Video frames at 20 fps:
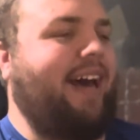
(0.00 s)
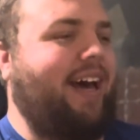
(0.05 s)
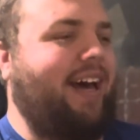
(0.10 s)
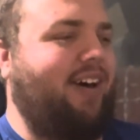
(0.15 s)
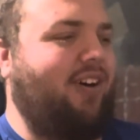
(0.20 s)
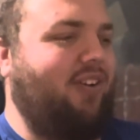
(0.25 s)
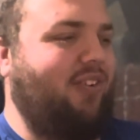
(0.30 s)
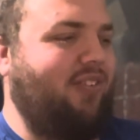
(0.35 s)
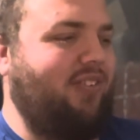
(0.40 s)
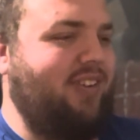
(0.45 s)

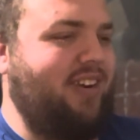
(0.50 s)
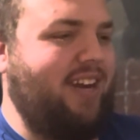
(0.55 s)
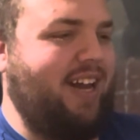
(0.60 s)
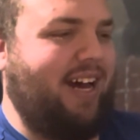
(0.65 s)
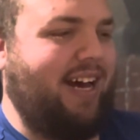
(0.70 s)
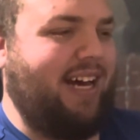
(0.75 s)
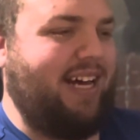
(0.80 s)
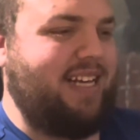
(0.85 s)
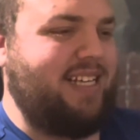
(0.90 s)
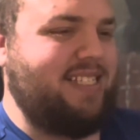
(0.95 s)
Oh,
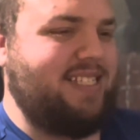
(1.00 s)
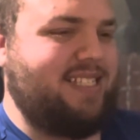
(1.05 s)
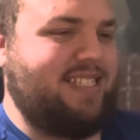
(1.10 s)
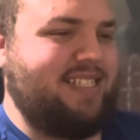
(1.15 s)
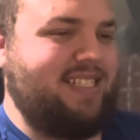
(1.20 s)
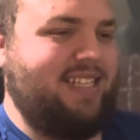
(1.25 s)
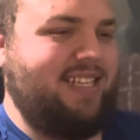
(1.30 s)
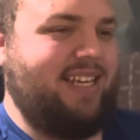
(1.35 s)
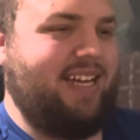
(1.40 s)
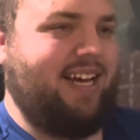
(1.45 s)
nice,
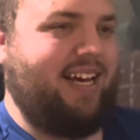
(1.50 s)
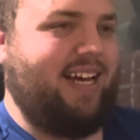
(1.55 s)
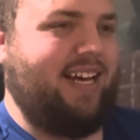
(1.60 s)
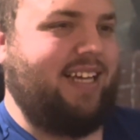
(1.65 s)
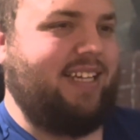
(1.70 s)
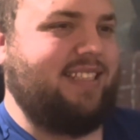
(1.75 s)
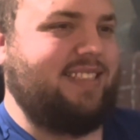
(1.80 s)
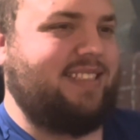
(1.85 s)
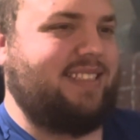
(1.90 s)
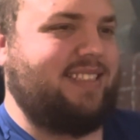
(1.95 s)

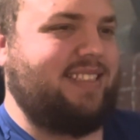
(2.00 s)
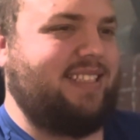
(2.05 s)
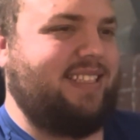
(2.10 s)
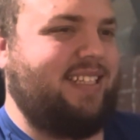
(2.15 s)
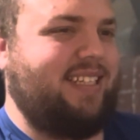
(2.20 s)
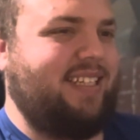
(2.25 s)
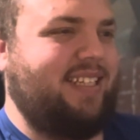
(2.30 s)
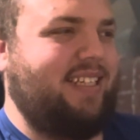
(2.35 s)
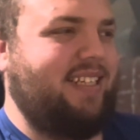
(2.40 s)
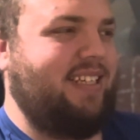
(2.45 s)
nice.
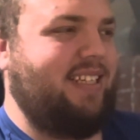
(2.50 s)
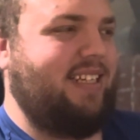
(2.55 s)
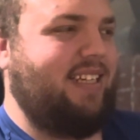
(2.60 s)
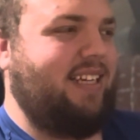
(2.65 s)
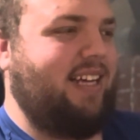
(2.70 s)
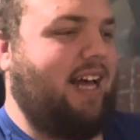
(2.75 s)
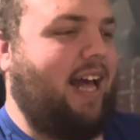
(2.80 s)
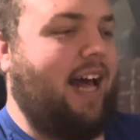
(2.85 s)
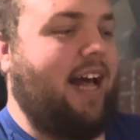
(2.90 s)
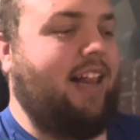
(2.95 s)

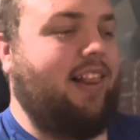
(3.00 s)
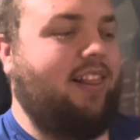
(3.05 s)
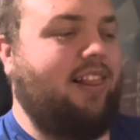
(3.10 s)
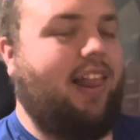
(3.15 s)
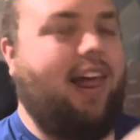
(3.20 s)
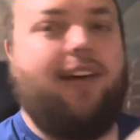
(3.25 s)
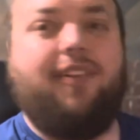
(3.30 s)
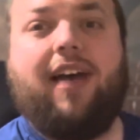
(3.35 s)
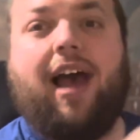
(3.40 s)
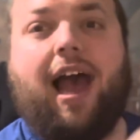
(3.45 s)
I
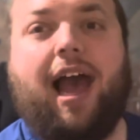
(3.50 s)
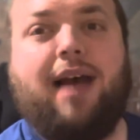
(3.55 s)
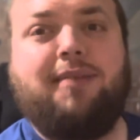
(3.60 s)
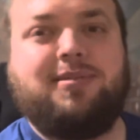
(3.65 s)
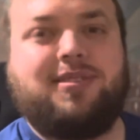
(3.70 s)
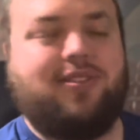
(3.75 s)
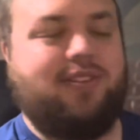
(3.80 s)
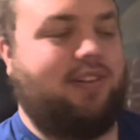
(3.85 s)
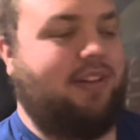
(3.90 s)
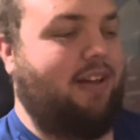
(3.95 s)
love, I
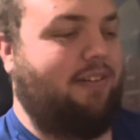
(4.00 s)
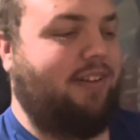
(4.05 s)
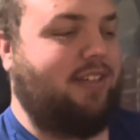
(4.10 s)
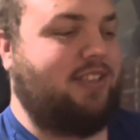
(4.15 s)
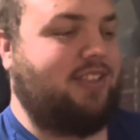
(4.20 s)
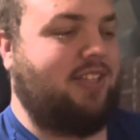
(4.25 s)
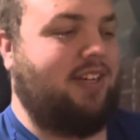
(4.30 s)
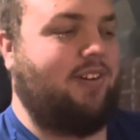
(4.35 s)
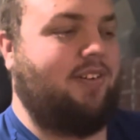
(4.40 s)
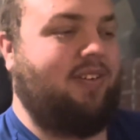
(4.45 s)
absolutely love this
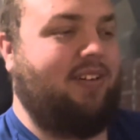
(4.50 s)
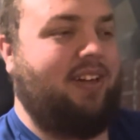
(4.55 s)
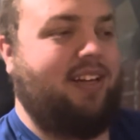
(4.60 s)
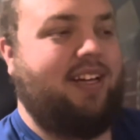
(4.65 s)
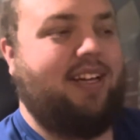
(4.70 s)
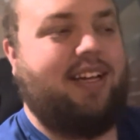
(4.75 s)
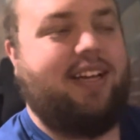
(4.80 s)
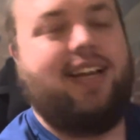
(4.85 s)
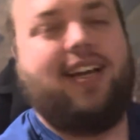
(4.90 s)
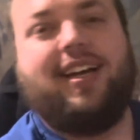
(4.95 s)
show.
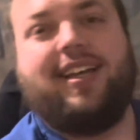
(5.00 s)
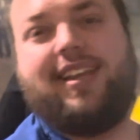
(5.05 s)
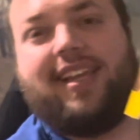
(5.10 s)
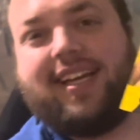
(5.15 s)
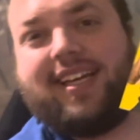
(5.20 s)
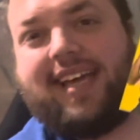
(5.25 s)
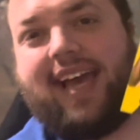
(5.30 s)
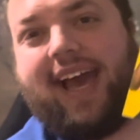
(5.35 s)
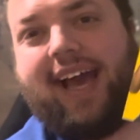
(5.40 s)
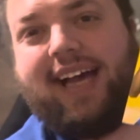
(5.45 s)
The
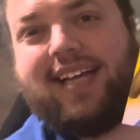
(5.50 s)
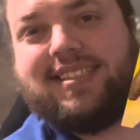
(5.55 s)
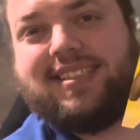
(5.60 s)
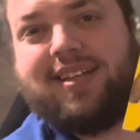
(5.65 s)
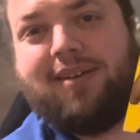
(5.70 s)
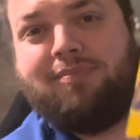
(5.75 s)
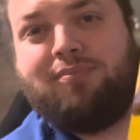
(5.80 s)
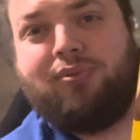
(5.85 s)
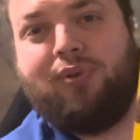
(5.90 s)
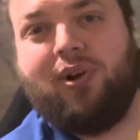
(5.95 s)
cast
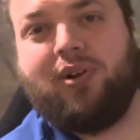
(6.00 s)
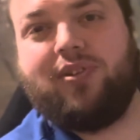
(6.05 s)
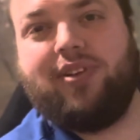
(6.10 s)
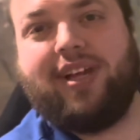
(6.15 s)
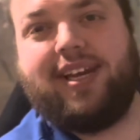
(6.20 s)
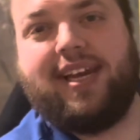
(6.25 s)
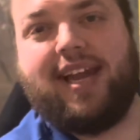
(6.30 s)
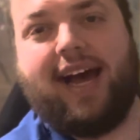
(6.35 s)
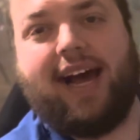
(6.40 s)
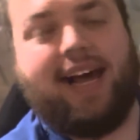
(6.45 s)
of
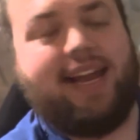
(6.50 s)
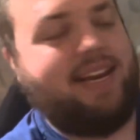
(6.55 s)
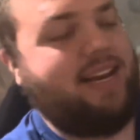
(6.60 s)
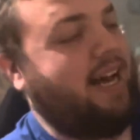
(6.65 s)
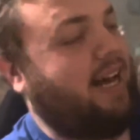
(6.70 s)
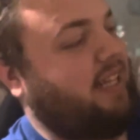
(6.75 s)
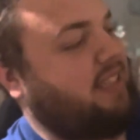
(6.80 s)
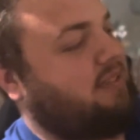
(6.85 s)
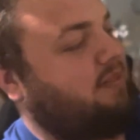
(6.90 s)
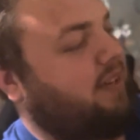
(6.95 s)
Brooklyn Nine
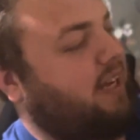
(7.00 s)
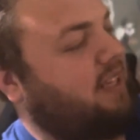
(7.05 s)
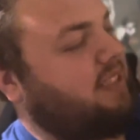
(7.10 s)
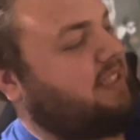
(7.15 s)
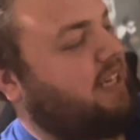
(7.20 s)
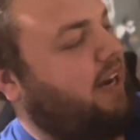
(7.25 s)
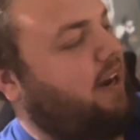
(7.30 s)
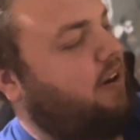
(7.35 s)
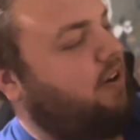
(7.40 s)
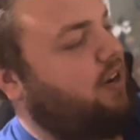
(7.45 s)
Nine. So we got
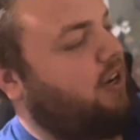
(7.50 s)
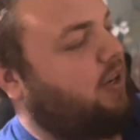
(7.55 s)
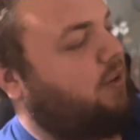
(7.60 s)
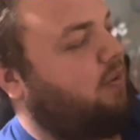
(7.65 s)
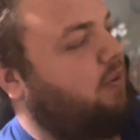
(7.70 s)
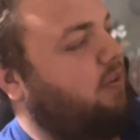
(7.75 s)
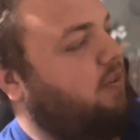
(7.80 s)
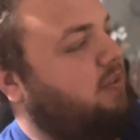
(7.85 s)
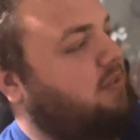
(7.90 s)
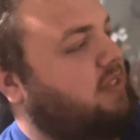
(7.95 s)
Terry
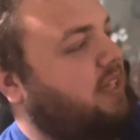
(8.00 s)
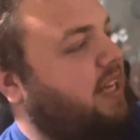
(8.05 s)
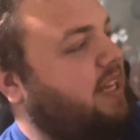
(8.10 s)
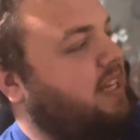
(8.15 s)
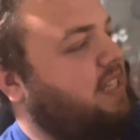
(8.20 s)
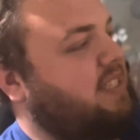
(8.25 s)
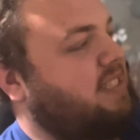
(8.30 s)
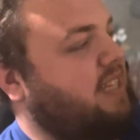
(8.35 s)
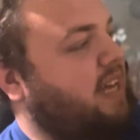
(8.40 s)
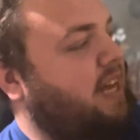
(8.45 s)
Crews, Andy
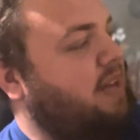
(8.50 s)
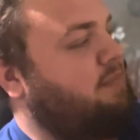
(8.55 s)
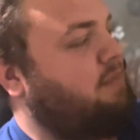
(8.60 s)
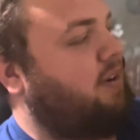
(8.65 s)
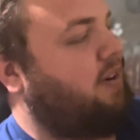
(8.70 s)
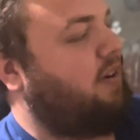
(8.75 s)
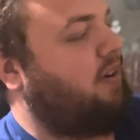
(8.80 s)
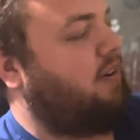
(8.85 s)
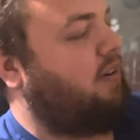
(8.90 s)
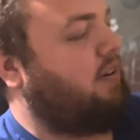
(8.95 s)

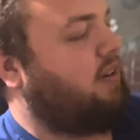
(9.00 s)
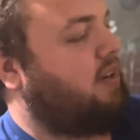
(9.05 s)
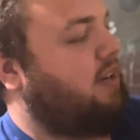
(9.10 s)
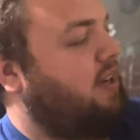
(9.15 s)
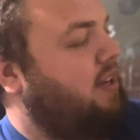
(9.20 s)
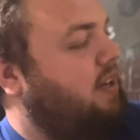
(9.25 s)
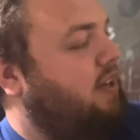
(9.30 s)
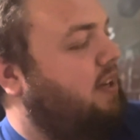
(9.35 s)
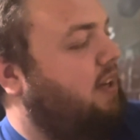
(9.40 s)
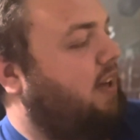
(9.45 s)
Samberg.
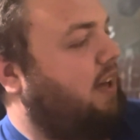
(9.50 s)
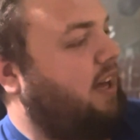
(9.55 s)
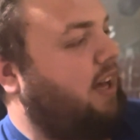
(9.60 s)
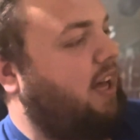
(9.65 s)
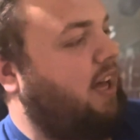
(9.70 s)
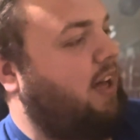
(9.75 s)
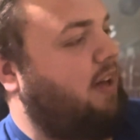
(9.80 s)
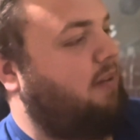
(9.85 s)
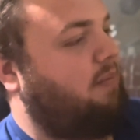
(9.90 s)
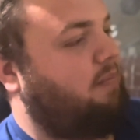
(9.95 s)

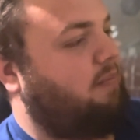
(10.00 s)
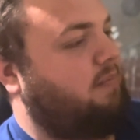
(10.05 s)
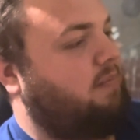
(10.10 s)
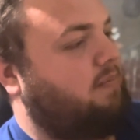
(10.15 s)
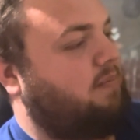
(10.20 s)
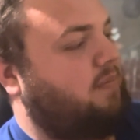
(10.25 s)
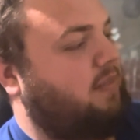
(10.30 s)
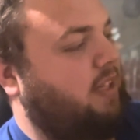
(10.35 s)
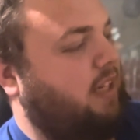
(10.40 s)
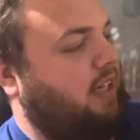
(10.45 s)
Um,
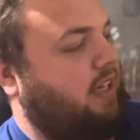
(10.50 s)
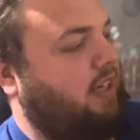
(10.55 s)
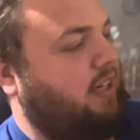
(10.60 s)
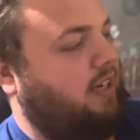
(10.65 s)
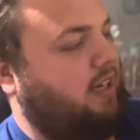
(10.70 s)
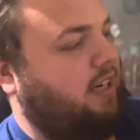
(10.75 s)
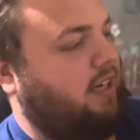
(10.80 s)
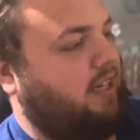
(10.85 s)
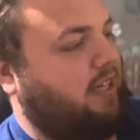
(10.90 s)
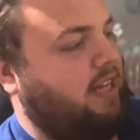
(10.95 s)
uh,
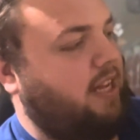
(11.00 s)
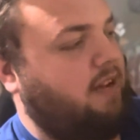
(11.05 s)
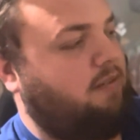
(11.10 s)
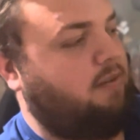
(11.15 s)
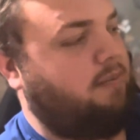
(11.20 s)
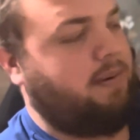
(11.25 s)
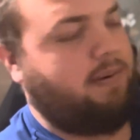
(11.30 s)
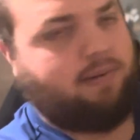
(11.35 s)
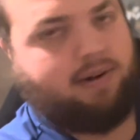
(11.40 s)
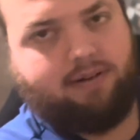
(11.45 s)
I can't
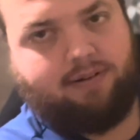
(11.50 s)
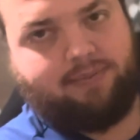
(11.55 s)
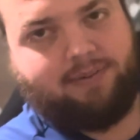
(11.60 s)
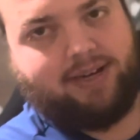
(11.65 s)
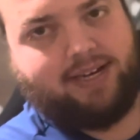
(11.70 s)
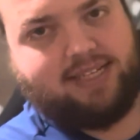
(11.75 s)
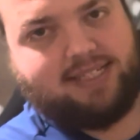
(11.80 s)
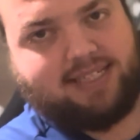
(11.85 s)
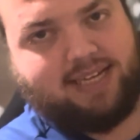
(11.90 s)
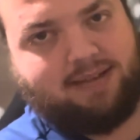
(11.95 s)
remember
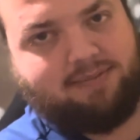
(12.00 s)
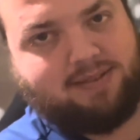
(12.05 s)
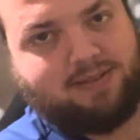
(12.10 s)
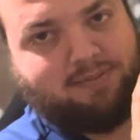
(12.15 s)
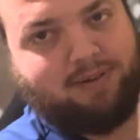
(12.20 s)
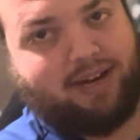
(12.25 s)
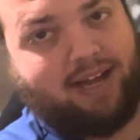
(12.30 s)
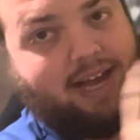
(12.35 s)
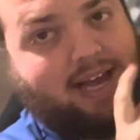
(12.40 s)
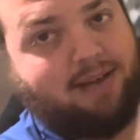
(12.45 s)
everybody's names,
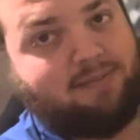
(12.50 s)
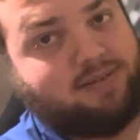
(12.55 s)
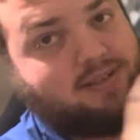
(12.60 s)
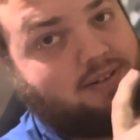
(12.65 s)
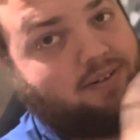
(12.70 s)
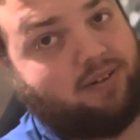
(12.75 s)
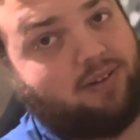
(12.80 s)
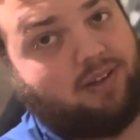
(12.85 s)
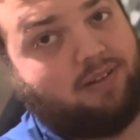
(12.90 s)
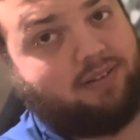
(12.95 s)
but I
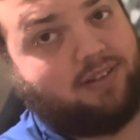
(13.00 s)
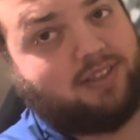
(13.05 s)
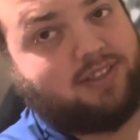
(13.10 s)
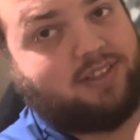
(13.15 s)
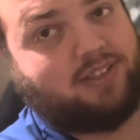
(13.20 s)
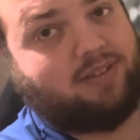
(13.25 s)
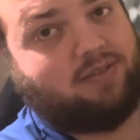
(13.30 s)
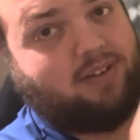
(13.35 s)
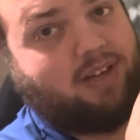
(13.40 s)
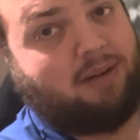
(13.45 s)
absolutely love this
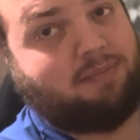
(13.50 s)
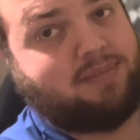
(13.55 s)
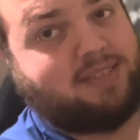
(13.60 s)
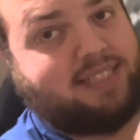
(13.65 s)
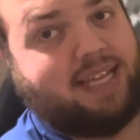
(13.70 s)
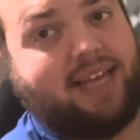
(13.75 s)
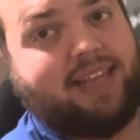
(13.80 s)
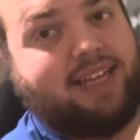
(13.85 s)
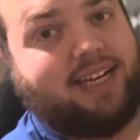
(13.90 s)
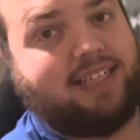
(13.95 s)
show. I'm
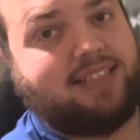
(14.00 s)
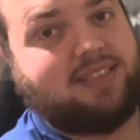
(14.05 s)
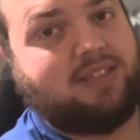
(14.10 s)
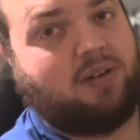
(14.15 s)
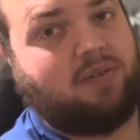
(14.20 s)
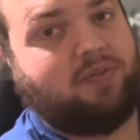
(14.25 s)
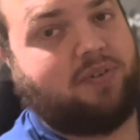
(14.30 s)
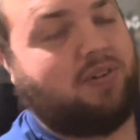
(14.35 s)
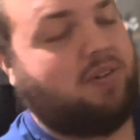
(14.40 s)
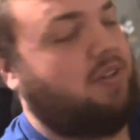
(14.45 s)
sad that it's
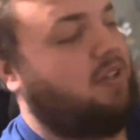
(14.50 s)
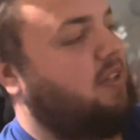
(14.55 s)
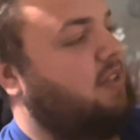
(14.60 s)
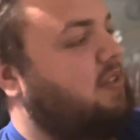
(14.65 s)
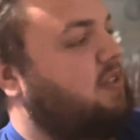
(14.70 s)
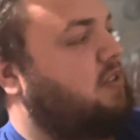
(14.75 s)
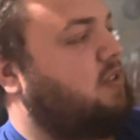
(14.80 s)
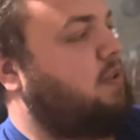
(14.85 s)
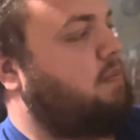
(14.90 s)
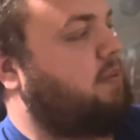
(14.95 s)
over.
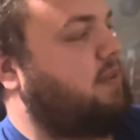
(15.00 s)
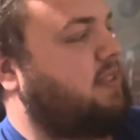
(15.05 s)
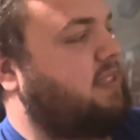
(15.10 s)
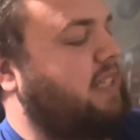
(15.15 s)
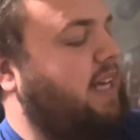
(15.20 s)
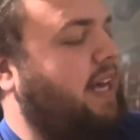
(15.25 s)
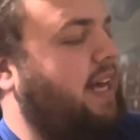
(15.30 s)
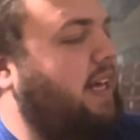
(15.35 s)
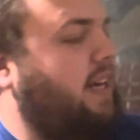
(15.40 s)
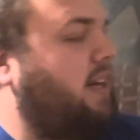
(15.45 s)
Super
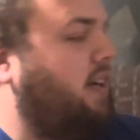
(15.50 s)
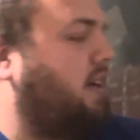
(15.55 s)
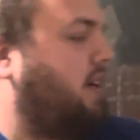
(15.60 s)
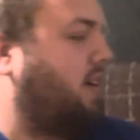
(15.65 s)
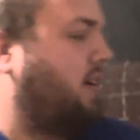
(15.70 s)
sad,